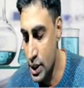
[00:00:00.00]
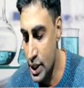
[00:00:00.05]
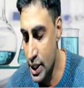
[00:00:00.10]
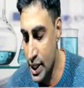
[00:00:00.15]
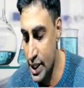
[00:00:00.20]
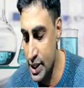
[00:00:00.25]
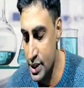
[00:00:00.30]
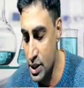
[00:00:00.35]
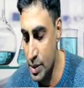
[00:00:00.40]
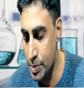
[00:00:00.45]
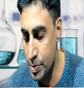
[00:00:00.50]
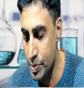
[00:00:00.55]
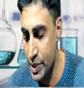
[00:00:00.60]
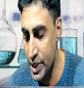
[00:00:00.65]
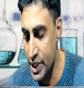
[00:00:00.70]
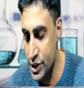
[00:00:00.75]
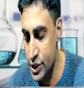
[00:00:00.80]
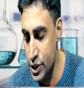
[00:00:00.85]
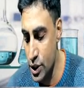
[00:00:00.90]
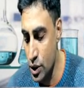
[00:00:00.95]
and the
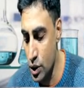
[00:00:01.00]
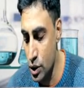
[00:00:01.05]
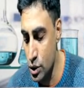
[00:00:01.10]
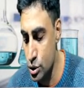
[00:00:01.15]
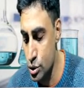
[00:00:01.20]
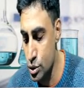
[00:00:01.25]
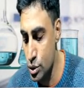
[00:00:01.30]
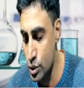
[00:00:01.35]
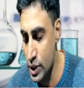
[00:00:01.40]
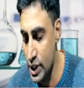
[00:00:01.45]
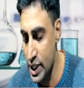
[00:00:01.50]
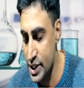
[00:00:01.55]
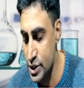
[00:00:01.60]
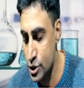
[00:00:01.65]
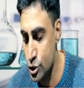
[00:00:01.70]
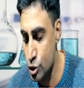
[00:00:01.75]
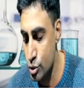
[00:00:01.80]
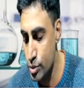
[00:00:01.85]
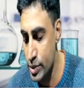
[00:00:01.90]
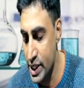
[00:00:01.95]
pressure also has
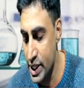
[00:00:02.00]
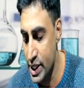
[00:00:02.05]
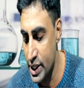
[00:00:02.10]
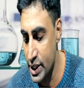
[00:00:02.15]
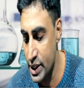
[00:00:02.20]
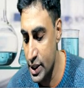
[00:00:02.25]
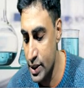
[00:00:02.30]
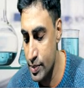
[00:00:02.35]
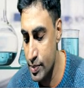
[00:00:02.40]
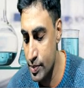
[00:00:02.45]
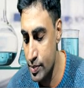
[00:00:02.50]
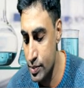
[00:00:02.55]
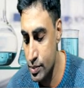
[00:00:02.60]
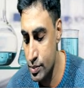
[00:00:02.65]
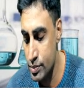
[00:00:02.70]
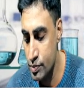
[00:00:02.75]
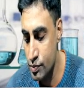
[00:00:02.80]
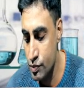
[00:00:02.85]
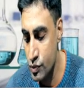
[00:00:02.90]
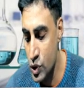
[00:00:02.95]
to be high,
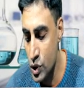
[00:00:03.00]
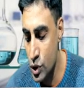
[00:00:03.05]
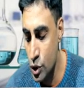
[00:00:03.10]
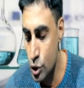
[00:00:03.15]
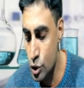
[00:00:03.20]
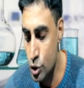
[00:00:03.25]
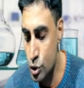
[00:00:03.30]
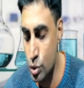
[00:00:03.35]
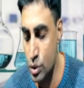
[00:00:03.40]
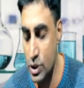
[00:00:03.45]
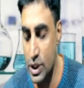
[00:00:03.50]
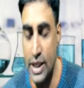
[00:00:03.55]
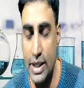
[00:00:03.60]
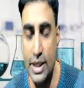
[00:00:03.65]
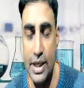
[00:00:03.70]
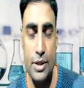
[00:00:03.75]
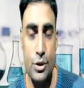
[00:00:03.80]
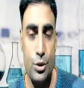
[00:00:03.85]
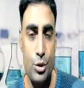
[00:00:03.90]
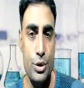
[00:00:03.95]
so
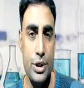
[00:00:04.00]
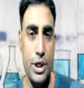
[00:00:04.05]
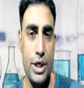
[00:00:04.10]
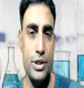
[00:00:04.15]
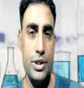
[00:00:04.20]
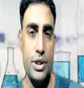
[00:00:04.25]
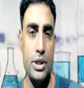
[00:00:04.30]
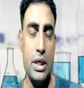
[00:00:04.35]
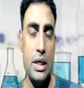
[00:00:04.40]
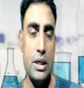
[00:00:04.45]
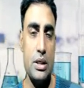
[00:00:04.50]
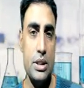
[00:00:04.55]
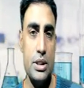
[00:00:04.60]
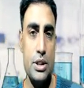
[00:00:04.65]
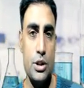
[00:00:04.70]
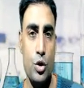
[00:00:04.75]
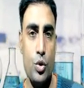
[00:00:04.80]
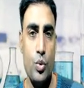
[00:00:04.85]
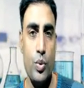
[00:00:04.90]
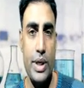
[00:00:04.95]
that association
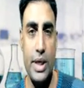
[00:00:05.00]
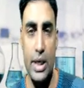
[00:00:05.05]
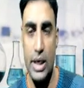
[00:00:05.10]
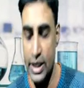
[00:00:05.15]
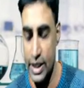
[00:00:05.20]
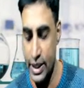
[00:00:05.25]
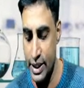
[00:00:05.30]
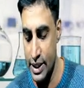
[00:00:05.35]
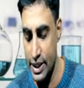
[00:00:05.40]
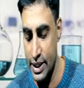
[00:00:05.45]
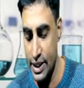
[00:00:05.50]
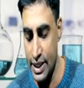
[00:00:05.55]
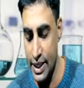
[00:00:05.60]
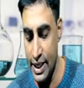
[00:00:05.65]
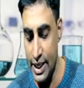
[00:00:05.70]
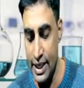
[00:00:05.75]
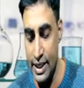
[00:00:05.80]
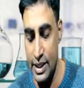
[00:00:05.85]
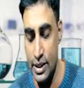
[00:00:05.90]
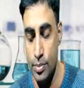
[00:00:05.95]
occurs quickly
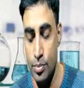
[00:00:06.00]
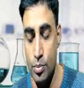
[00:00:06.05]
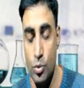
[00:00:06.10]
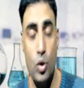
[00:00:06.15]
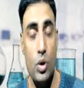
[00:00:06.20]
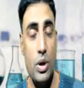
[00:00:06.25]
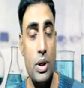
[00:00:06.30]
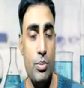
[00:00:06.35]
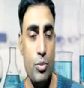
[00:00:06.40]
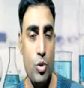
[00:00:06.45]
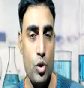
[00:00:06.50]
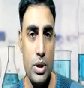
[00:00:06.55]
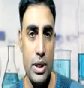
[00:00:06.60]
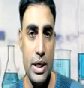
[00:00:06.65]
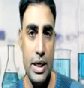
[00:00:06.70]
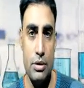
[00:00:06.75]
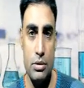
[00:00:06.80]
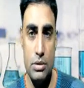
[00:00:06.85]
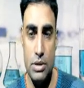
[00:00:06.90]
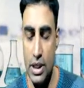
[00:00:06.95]
and more
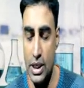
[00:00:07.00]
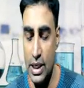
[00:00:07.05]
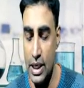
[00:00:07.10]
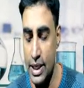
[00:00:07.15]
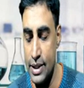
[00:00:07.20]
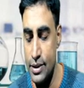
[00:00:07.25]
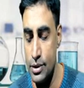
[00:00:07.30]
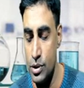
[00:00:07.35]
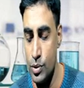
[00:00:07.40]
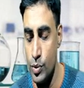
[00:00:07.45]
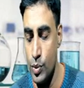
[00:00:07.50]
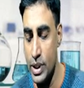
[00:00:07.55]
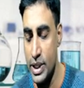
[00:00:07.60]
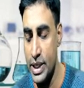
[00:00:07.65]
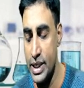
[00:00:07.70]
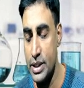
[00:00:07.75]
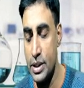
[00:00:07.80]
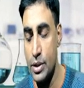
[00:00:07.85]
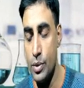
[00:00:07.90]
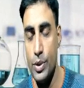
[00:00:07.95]
nitrogen and hydrogen will
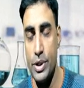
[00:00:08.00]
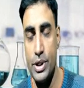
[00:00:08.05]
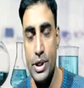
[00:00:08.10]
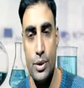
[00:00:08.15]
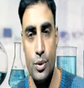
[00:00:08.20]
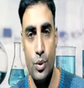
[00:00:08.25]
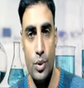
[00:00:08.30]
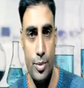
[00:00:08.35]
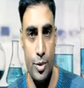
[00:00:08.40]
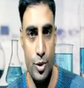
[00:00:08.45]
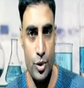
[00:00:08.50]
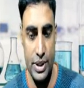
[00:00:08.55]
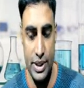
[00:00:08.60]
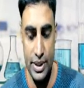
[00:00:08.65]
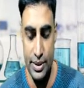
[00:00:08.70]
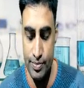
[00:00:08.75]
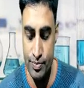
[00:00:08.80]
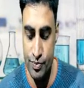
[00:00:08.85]
get converted to ammonia.